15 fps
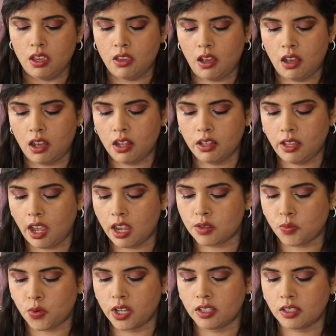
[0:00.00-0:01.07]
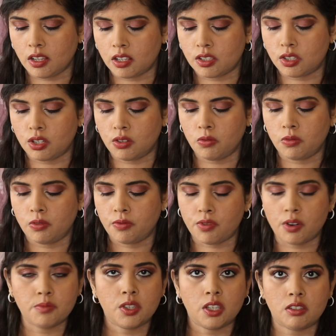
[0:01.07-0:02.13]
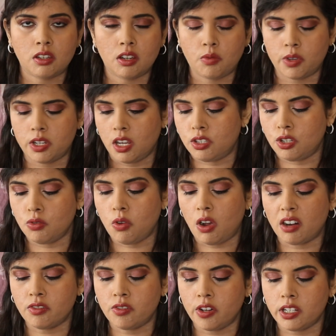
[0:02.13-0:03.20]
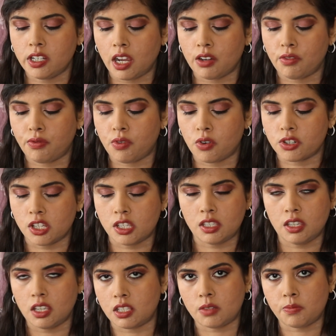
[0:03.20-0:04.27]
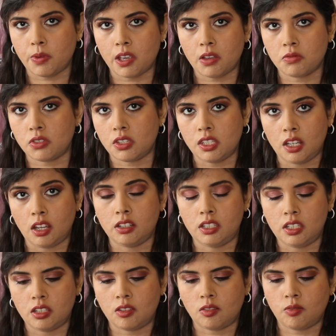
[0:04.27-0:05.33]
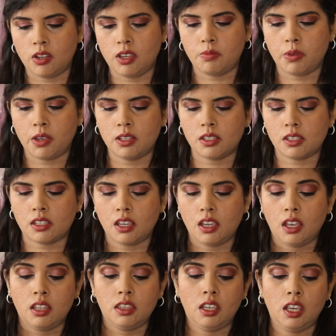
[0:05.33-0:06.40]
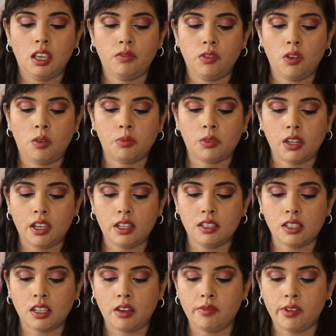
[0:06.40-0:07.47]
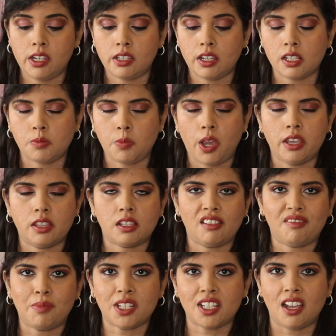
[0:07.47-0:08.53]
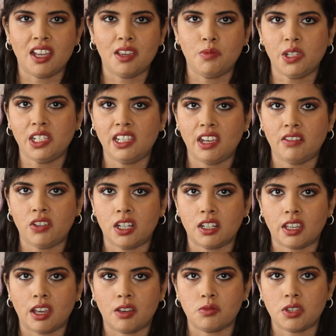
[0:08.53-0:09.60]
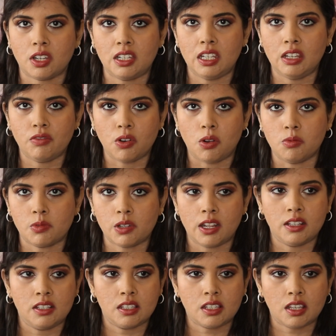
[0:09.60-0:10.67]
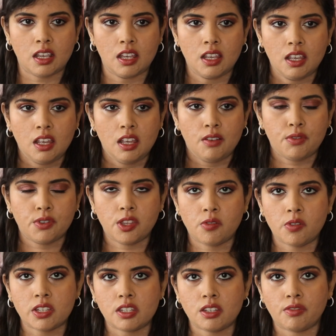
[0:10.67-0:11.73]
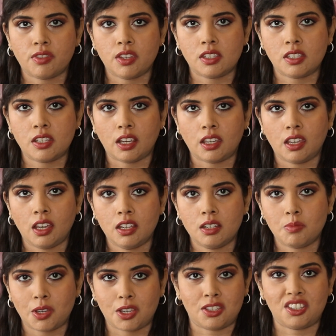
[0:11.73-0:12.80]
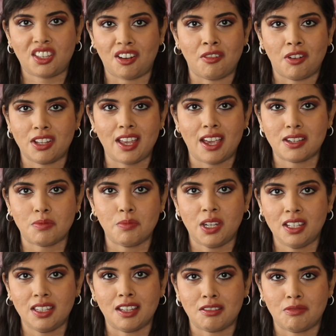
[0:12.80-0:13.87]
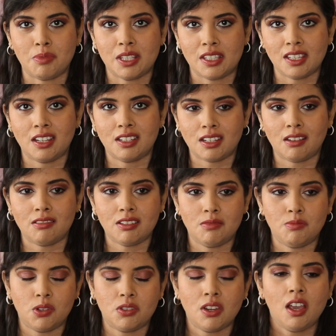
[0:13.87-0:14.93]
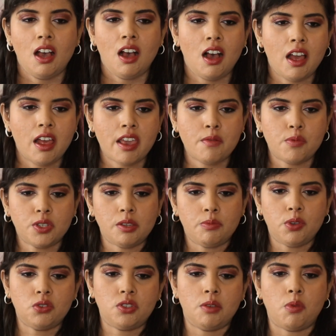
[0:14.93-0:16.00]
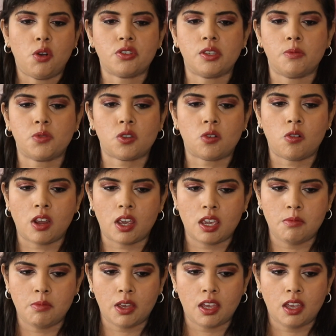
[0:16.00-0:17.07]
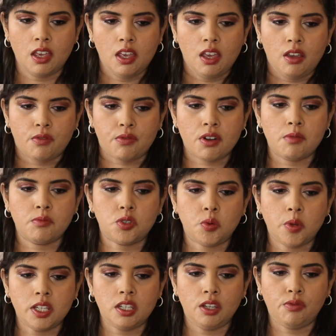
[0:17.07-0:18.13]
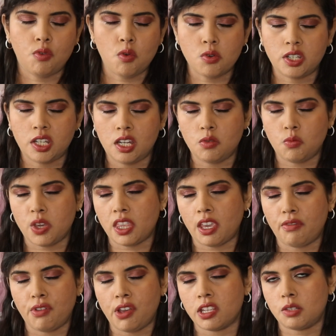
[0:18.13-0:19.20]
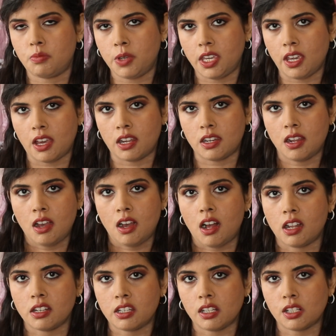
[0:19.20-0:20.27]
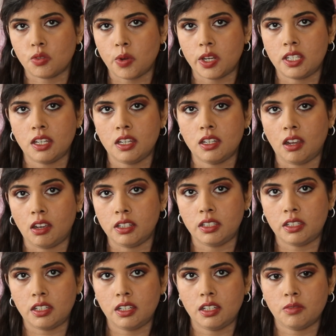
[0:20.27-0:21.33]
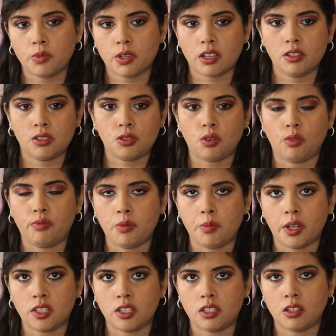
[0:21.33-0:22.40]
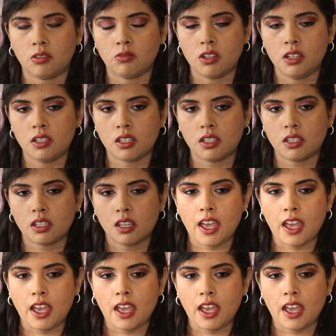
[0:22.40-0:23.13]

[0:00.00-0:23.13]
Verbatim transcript: Uh, that brings us to from 16 quid 246 pounds 93 pence. The Eve cleanser retails by itself, but I will never count an Eve cleanser for the rest of this decade because there are that many that have been sent out in beauty. I was a beauty box subscriber from 2014 when they first began until 2019 when I stopped for budgeting reasons.